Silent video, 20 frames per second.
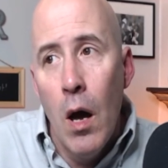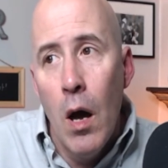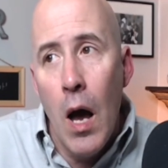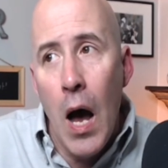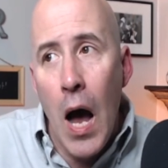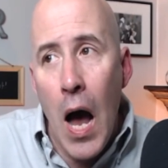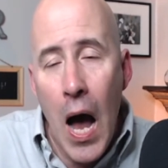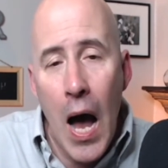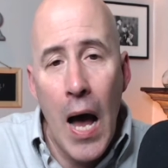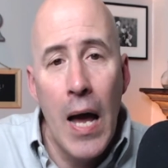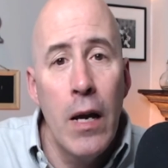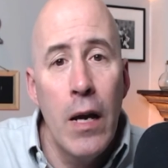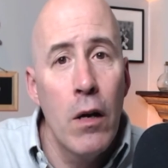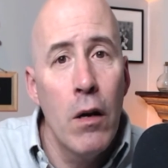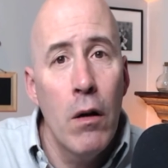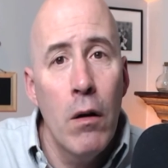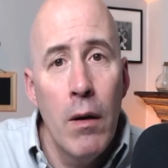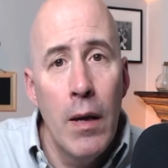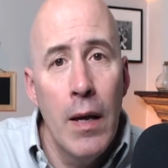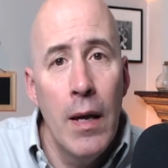
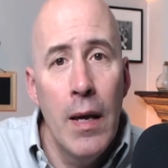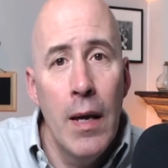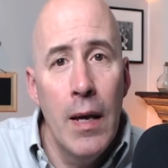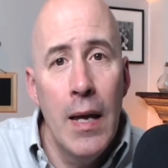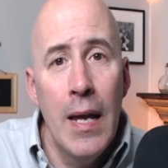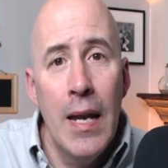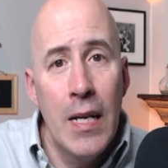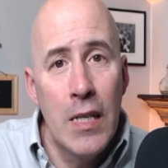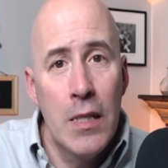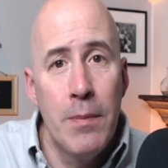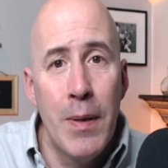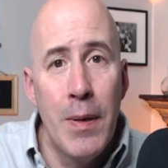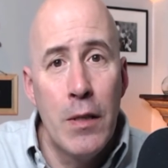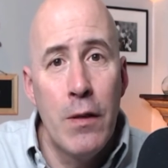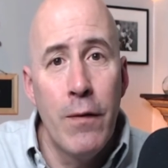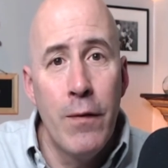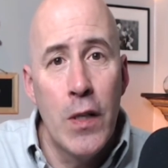hire inexpensive